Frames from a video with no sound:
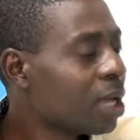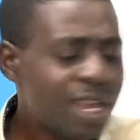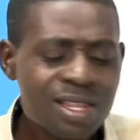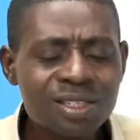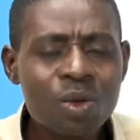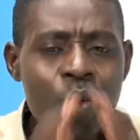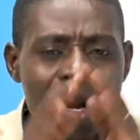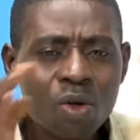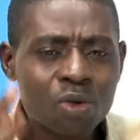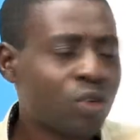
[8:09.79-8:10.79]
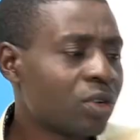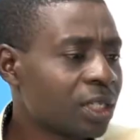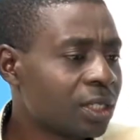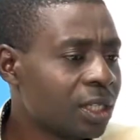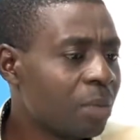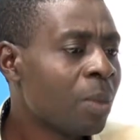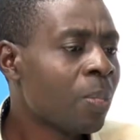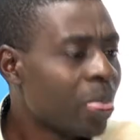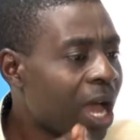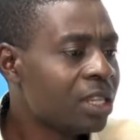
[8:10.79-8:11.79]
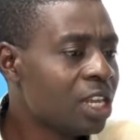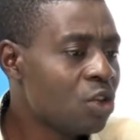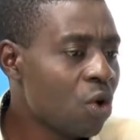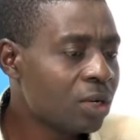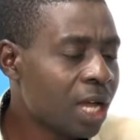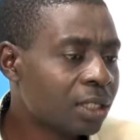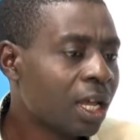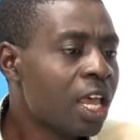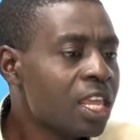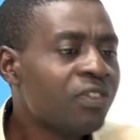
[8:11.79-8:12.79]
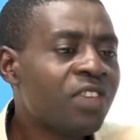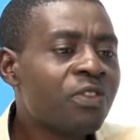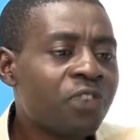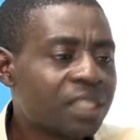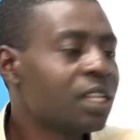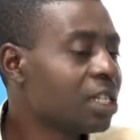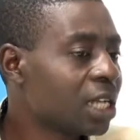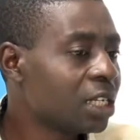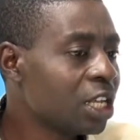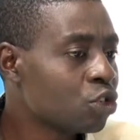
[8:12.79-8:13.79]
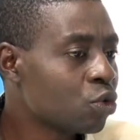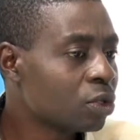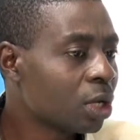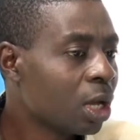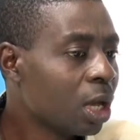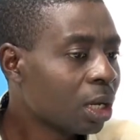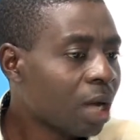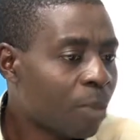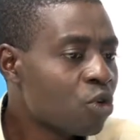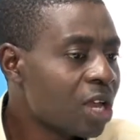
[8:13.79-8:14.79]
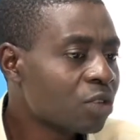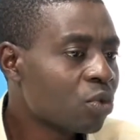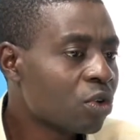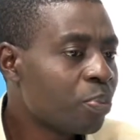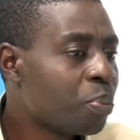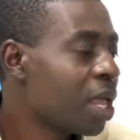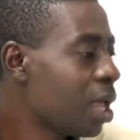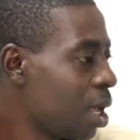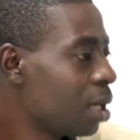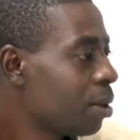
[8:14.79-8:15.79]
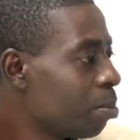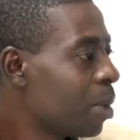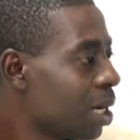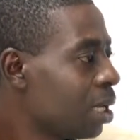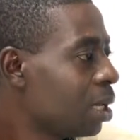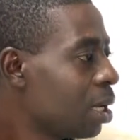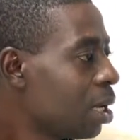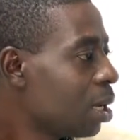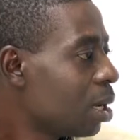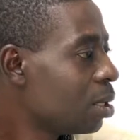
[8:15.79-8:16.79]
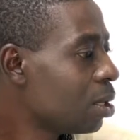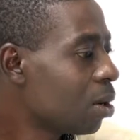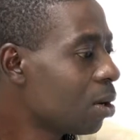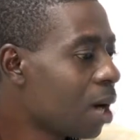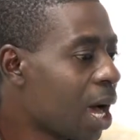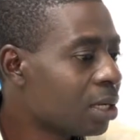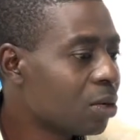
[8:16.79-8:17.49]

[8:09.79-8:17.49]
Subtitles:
It is a well-constructed system, and they know that if they facilitate issues, Cameroonians will not pay the money, and it